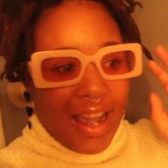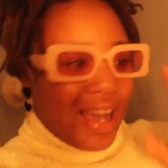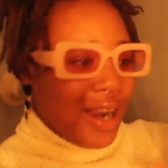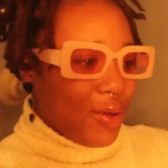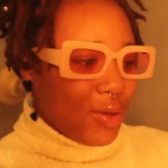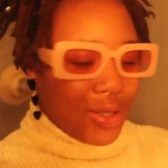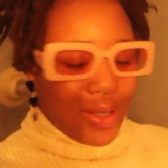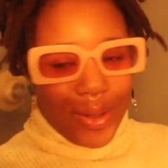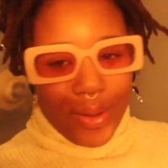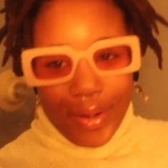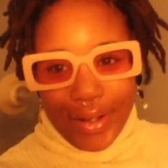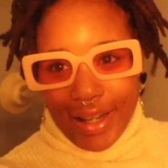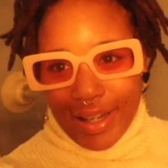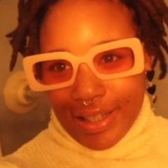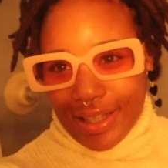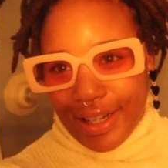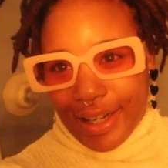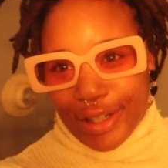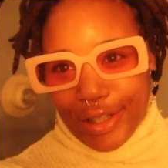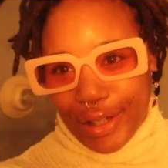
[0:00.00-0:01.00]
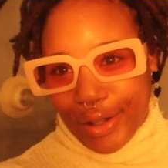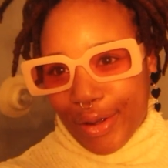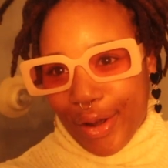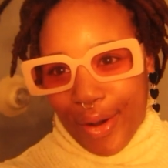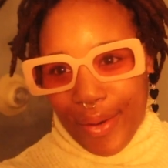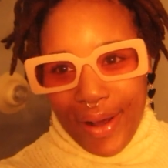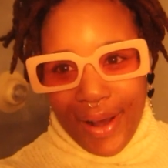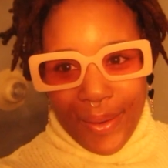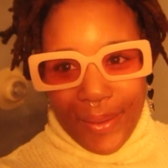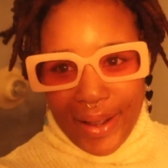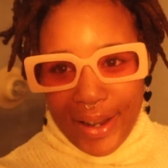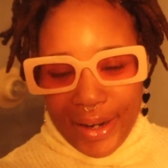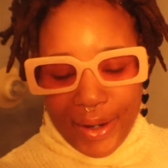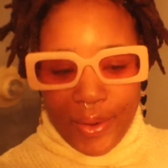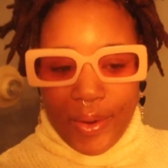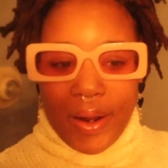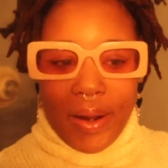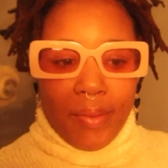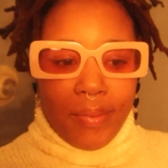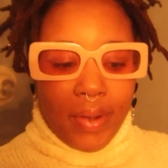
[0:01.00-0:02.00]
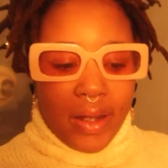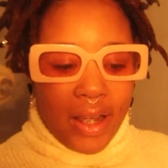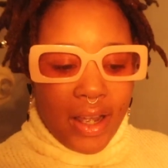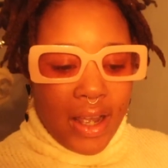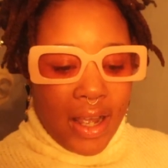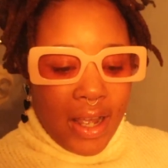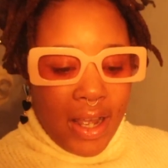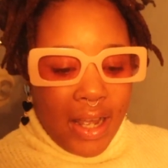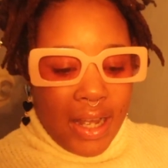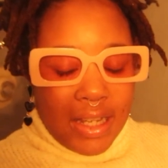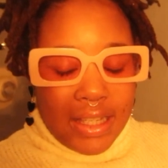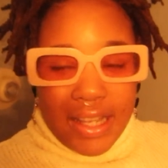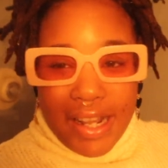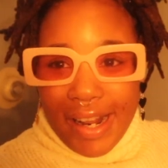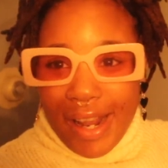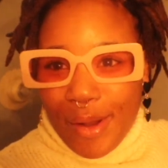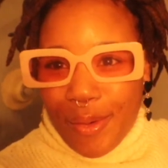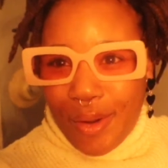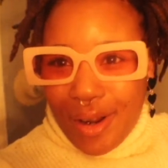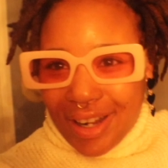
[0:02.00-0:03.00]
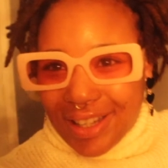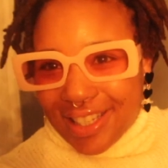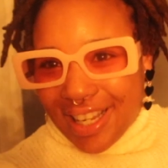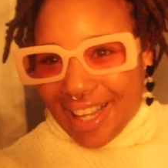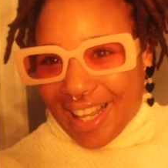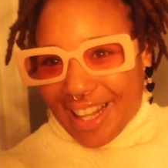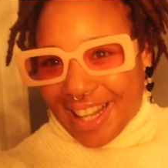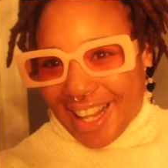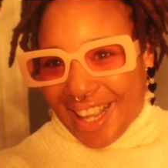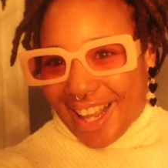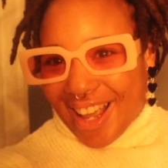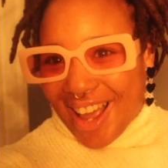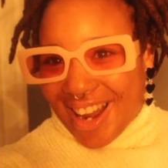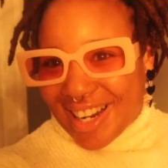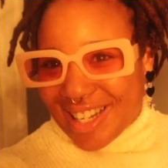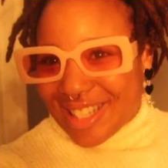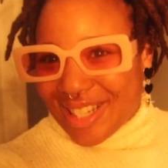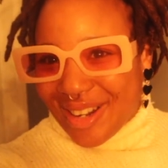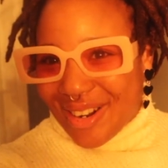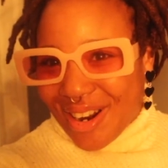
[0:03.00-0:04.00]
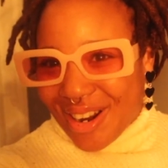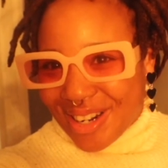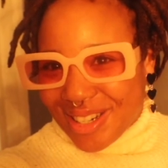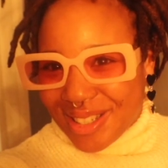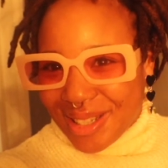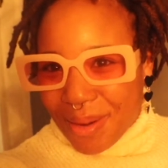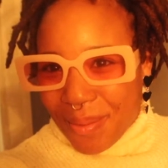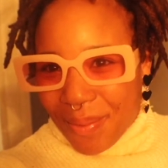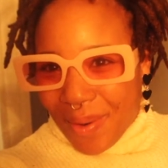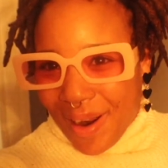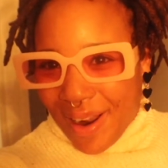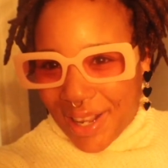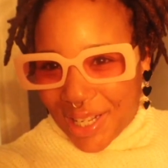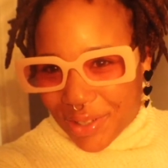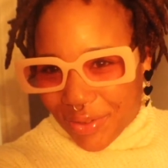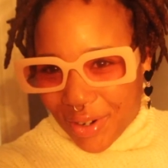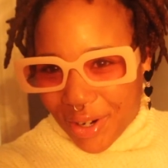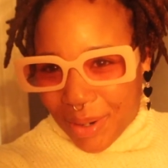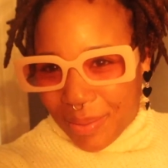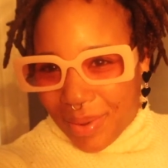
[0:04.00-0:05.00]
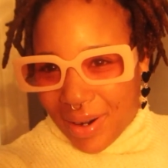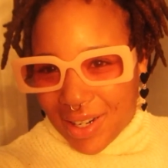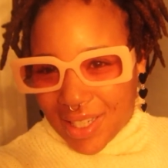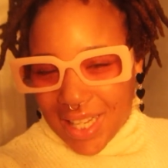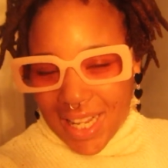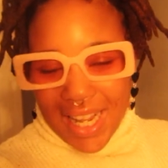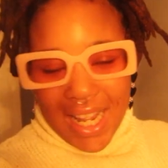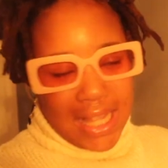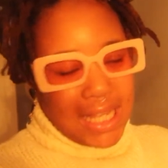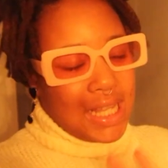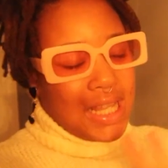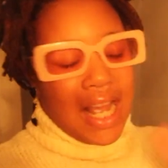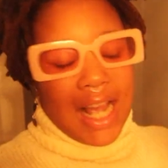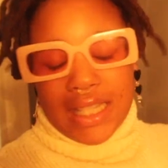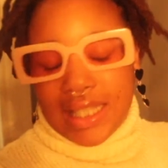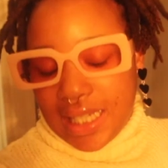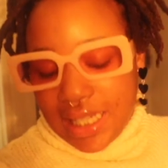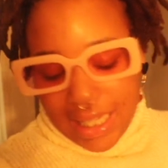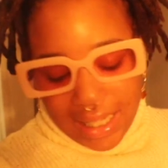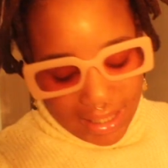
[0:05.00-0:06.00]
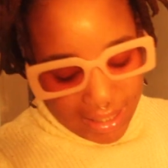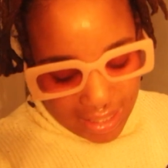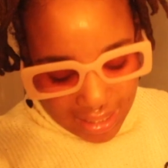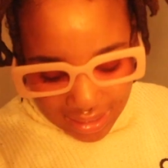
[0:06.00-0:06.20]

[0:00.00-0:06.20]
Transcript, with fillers: And it was snowing yesterday to go out anywhere, but today we are taking Leyanna to her surprise for her birthday, and then that's it.